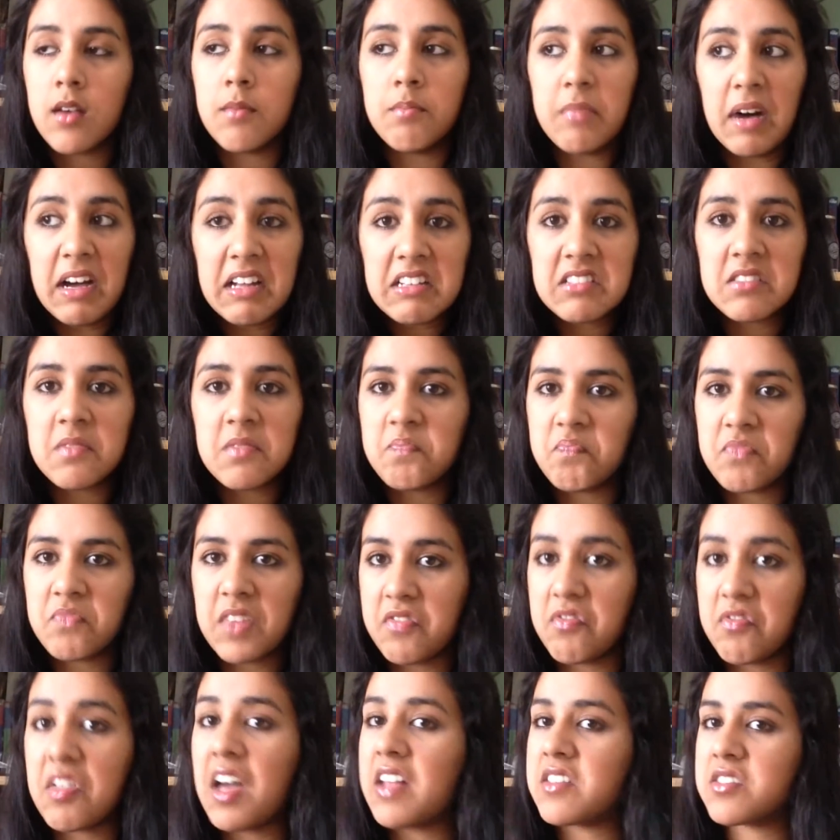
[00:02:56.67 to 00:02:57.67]
But
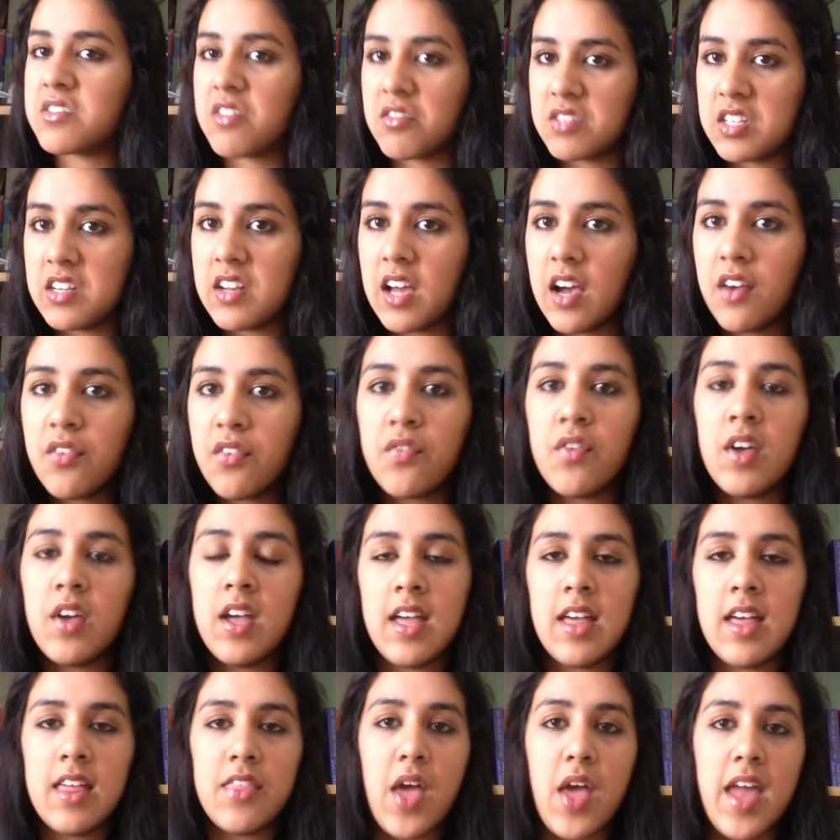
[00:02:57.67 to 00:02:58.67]
if that's not enough,
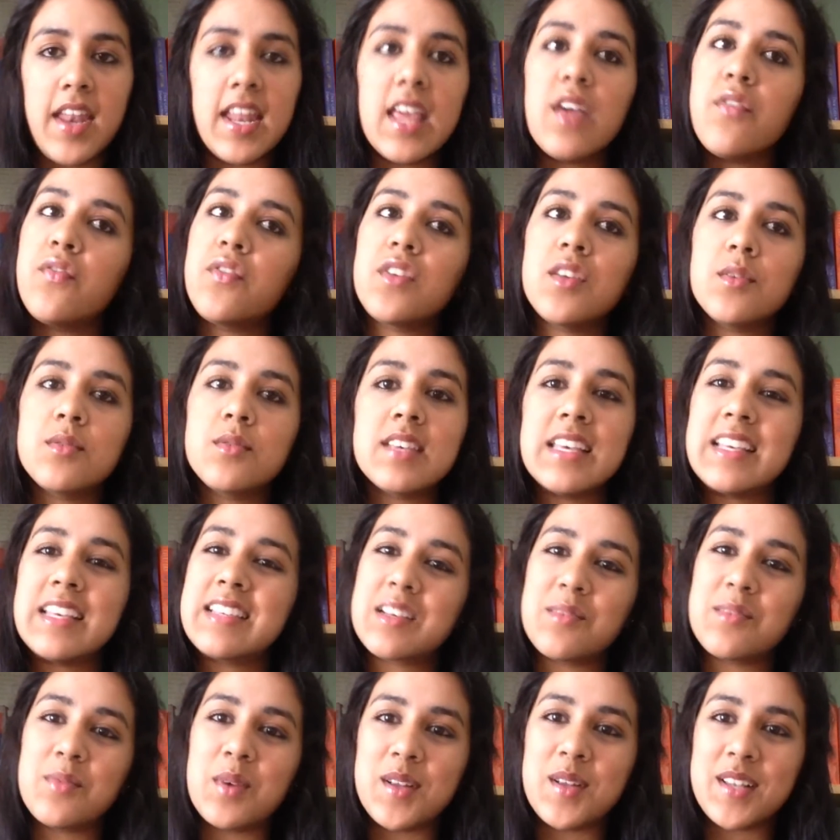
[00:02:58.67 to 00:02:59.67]
then if you see
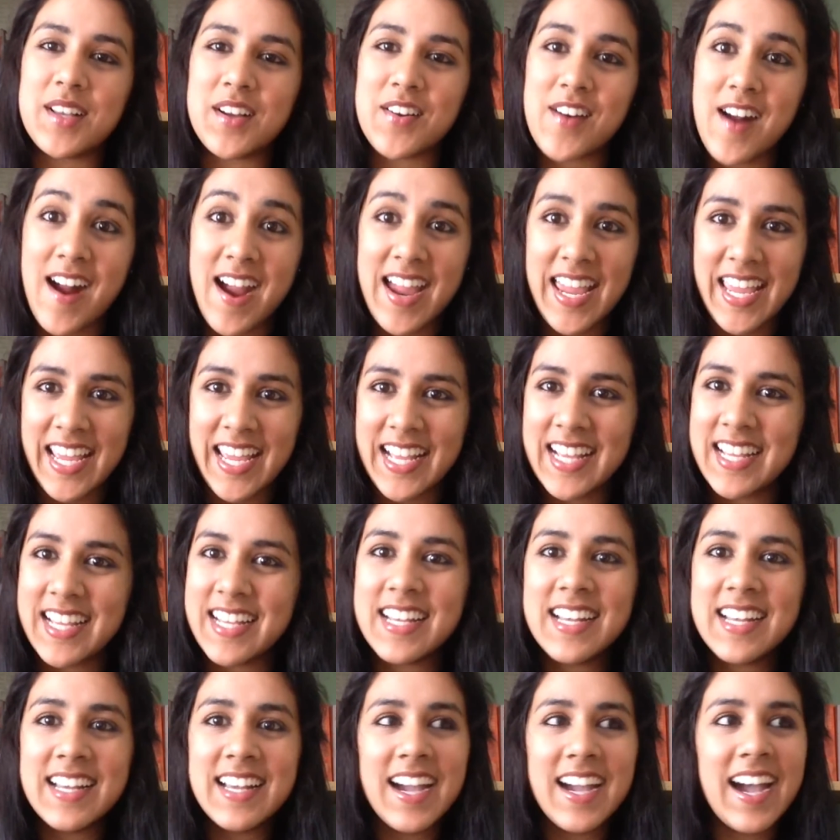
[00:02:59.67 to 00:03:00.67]
someone crying
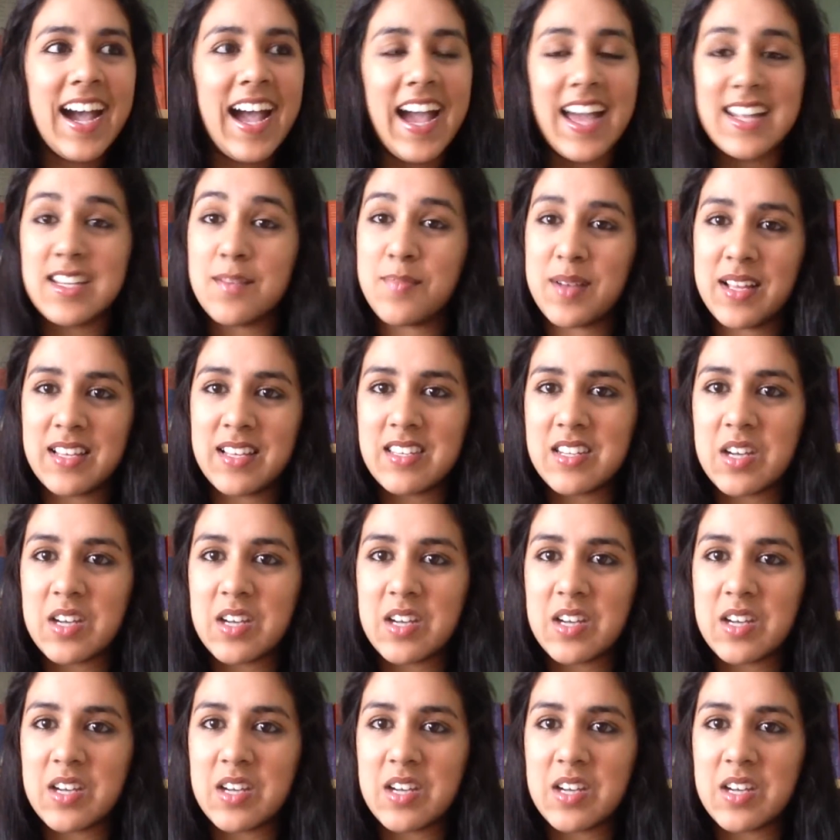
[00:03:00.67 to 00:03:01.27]
at a bus